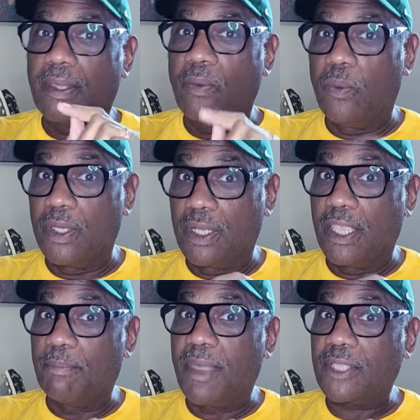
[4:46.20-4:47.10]
We're going to
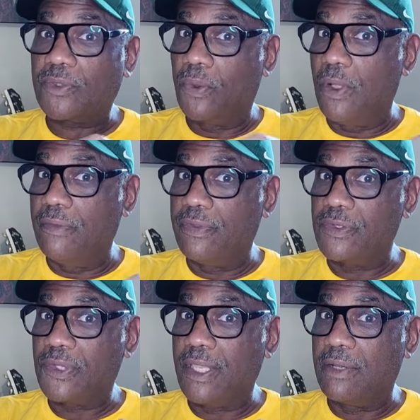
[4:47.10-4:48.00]
get back to all of
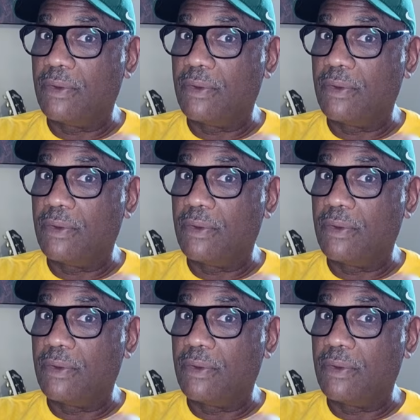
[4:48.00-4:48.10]
this later,